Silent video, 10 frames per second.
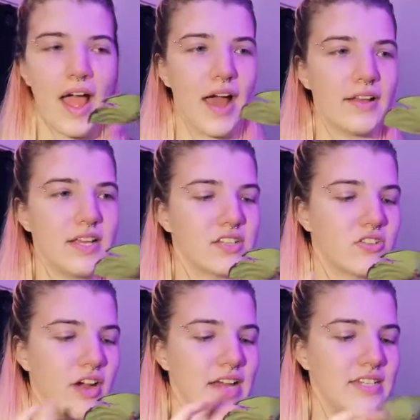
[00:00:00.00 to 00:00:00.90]
and it's
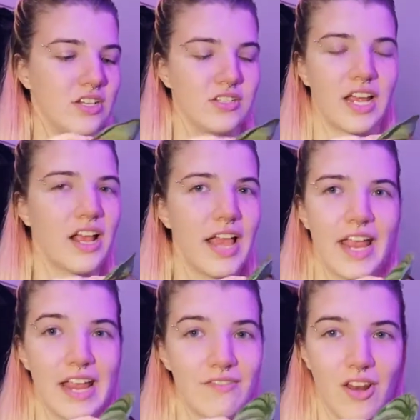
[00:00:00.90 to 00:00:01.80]
crazy because they can get
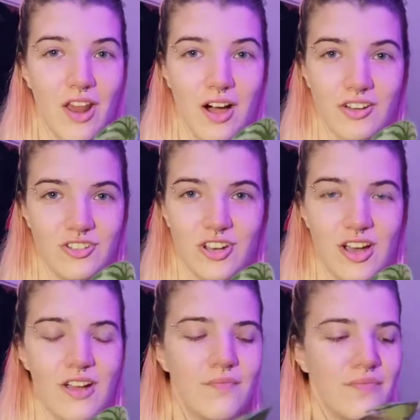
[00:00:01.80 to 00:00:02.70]
even
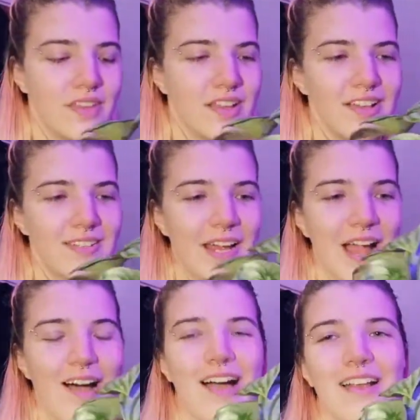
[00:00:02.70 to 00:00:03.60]
larger. So
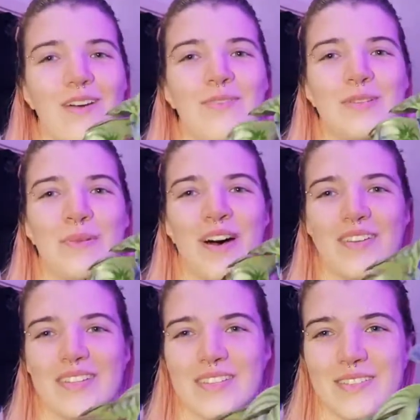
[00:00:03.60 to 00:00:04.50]
yeah, I love this
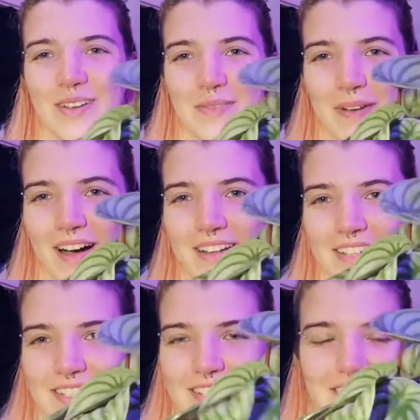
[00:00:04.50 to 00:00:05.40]
plant so
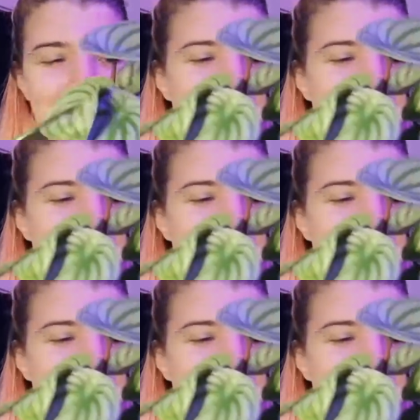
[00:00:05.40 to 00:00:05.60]
much.